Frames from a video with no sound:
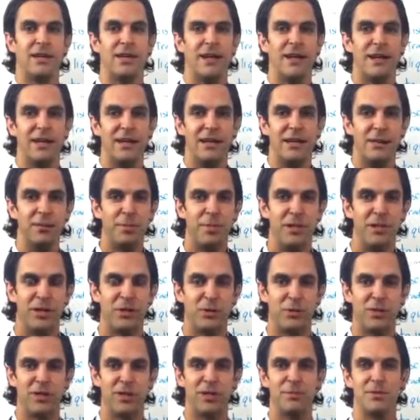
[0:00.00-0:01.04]
Hi, I'm Peter
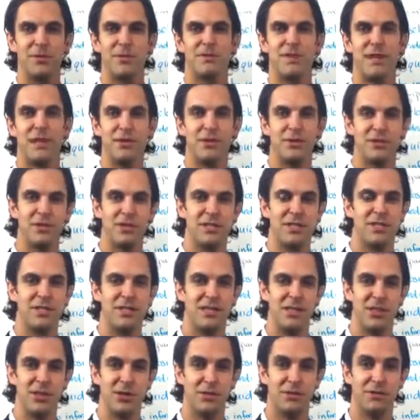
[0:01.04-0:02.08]
Williams, founder and
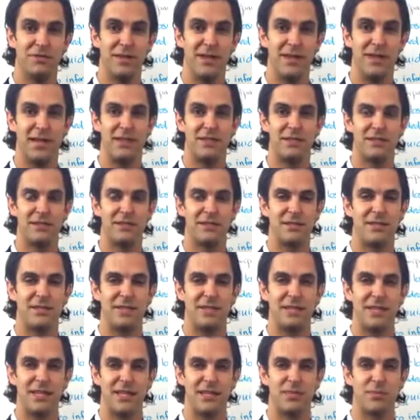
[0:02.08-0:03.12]
CEO of ACE,
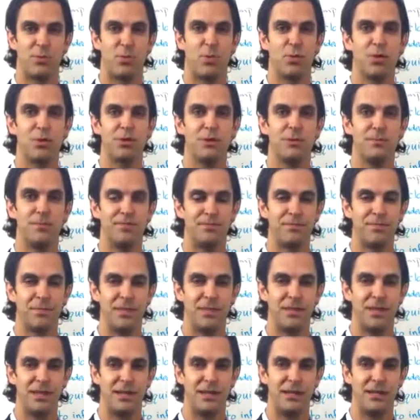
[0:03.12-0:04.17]
ACE Portal,
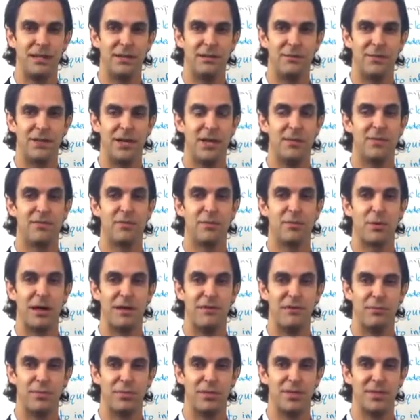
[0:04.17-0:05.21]
the hub for
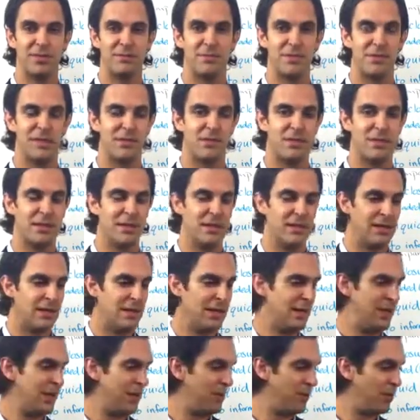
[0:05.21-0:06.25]
private placements.
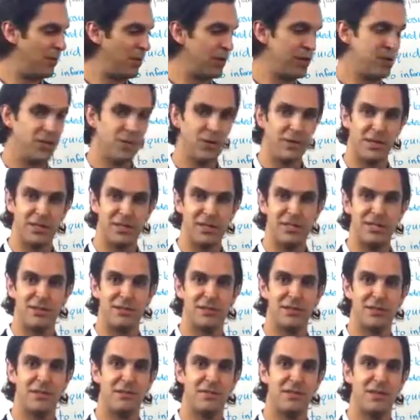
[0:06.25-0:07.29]
We're doing a
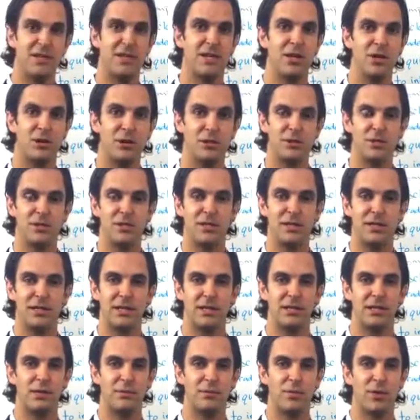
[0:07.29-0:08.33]
series of
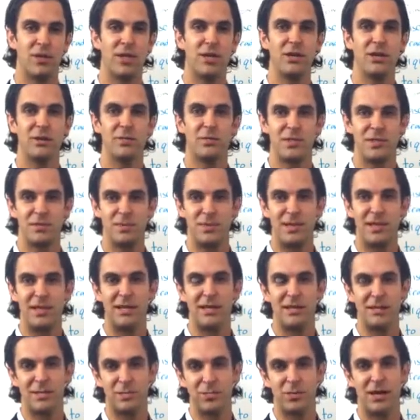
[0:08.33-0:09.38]
videos to bring you up to
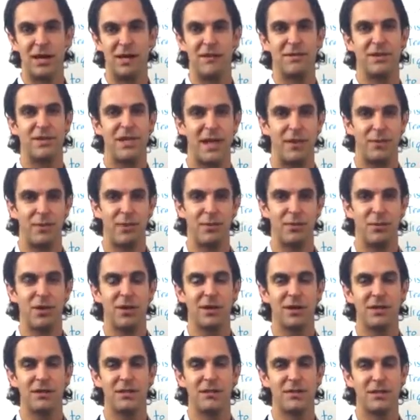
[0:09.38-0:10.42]
speed on the private capital
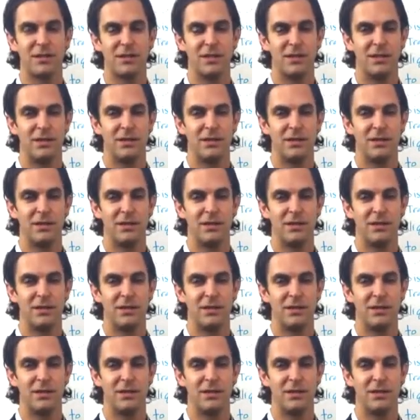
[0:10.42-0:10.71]
markets